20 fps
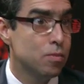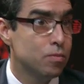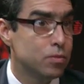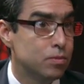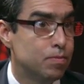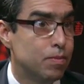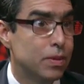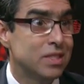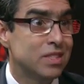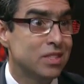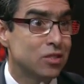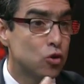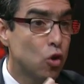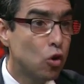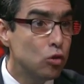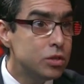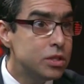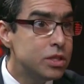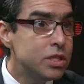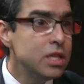but just
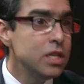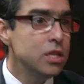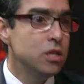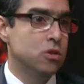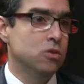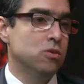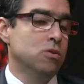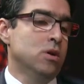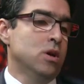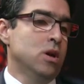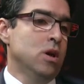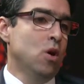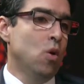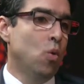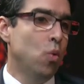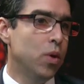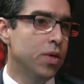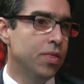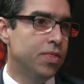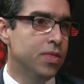continue
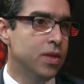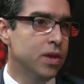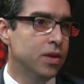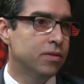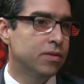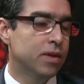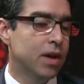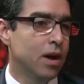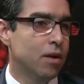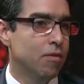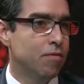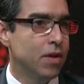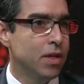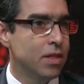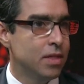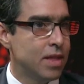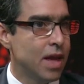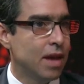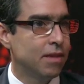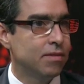with these
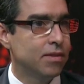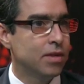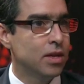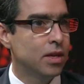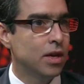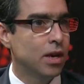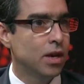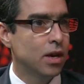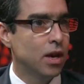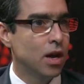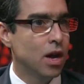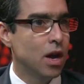fantastic